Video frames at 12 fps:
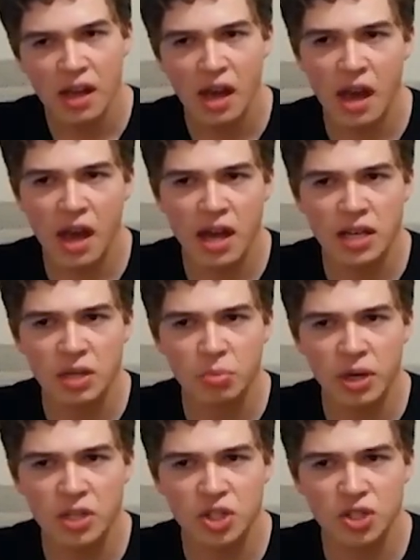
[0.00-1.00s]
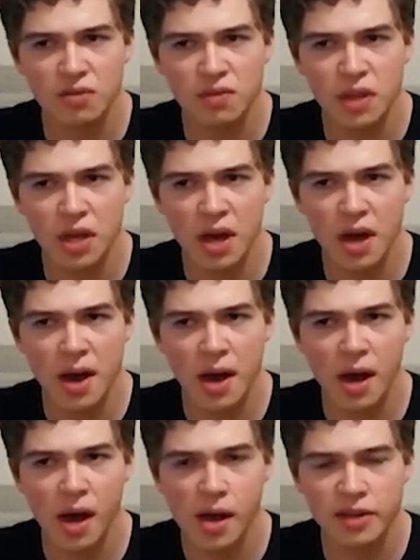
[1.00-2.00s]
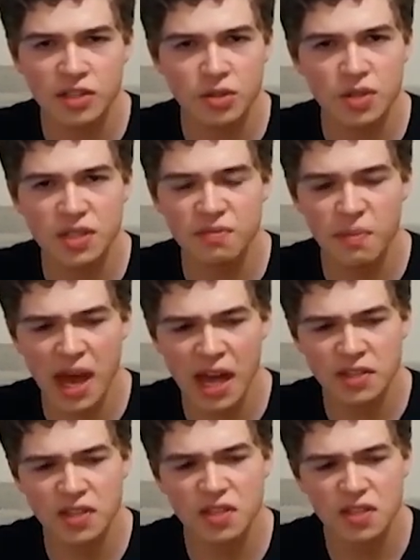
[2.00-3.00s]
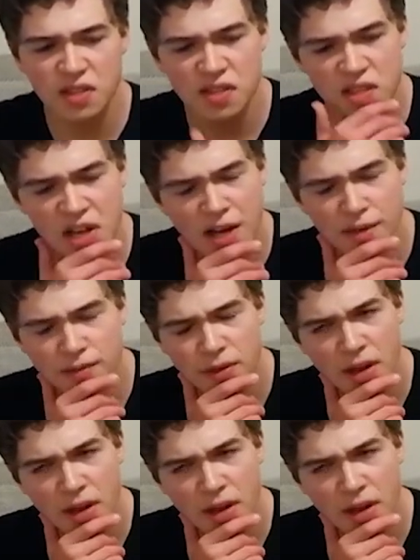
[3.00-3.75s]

and a bunch of the exclusive masks and stuff.